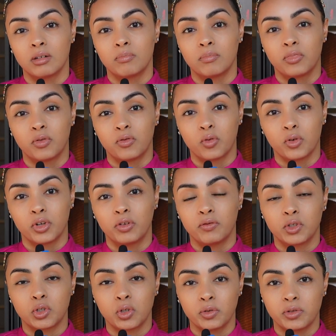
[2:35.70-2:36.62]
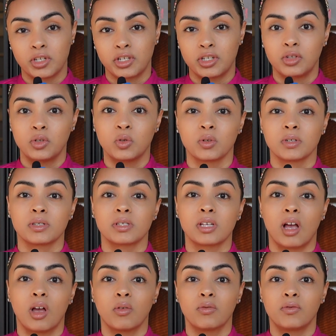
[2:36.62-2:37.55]
before you've chosen
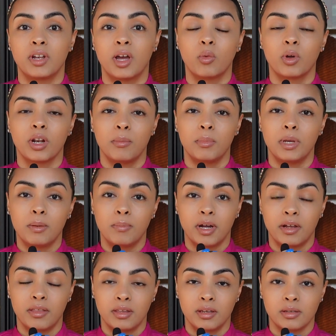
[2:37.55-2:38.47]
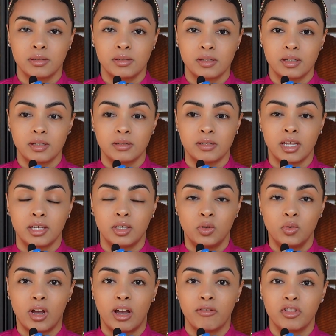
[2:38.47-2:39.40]
yourself. Now, what I mean by this is that
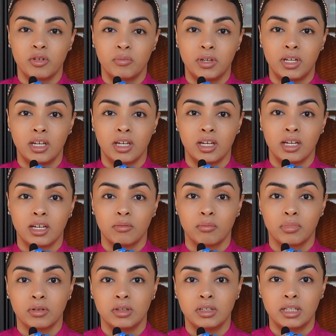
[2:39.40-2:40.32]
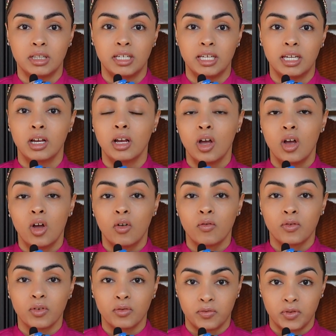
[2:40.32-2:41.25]
you have to be a completely
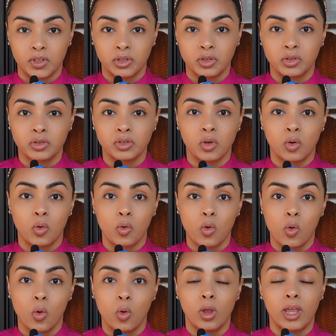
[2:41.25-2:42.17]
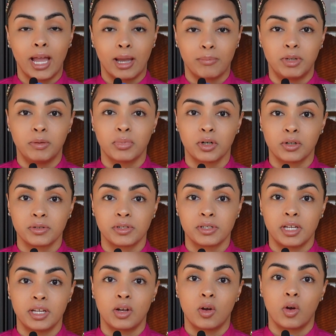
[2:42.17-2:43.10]
fulfilled, whole, happy
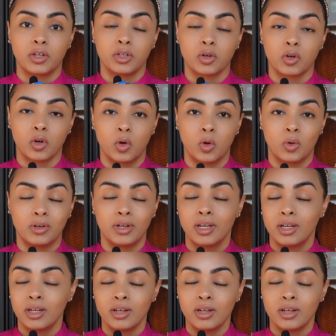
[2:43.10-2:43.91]
person on your own.